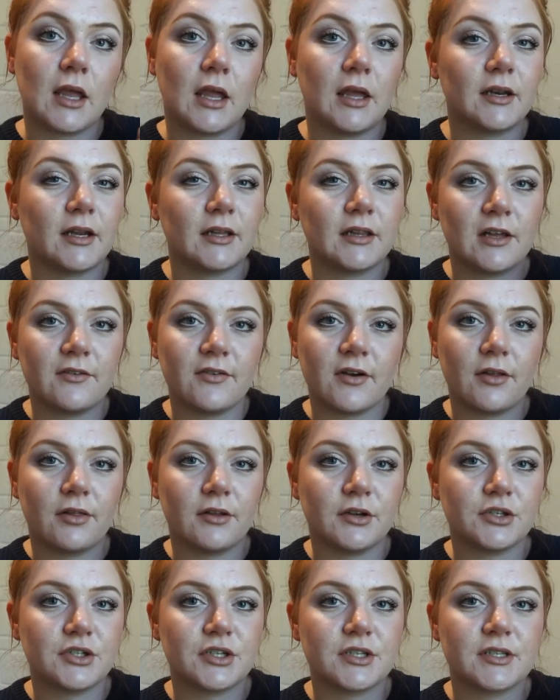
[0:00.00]
And I love how
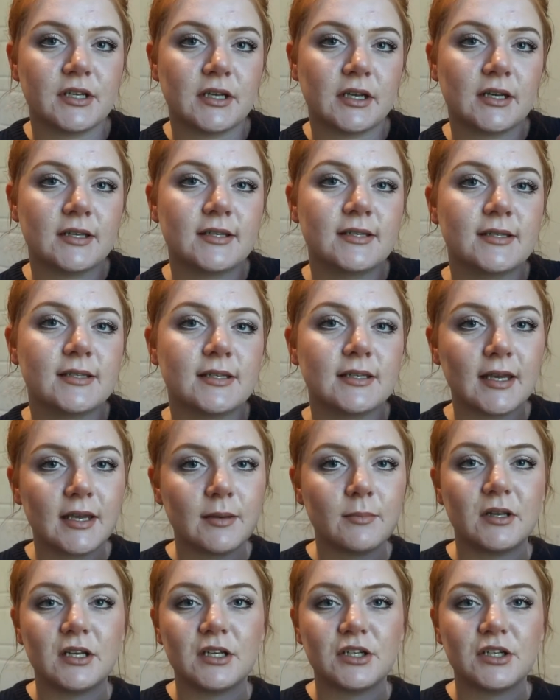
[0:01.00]
there's just like a slight bit